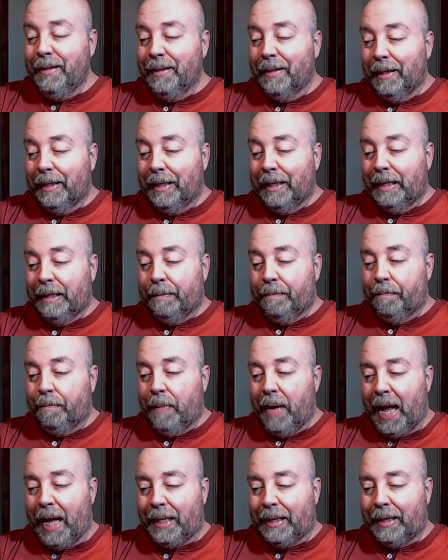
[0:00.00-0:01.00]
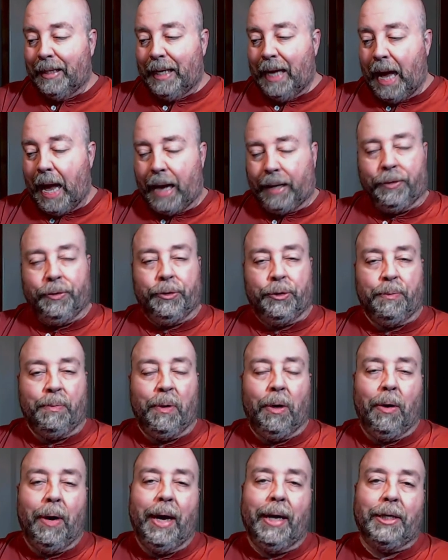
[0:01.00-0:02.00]
um, at the Actors
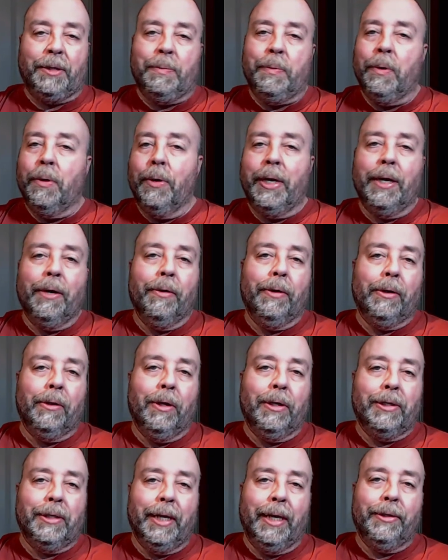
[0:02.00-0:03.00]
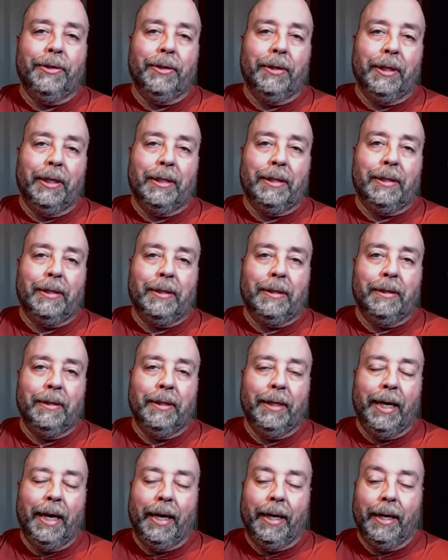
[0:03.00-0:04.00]
Pro Expo here in Los
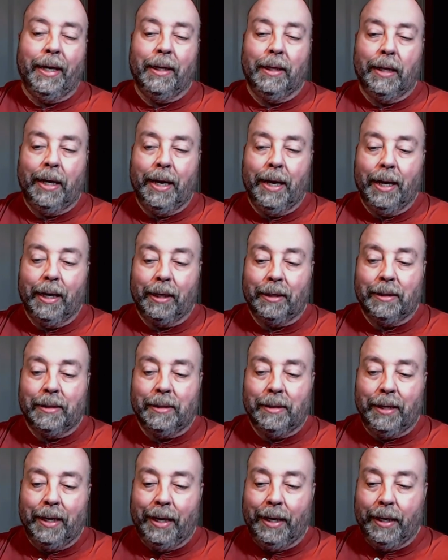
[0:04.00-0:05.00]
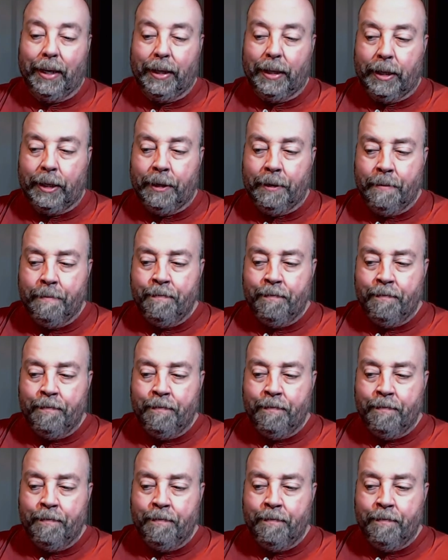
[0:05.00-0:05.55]
Angeles at LAX. And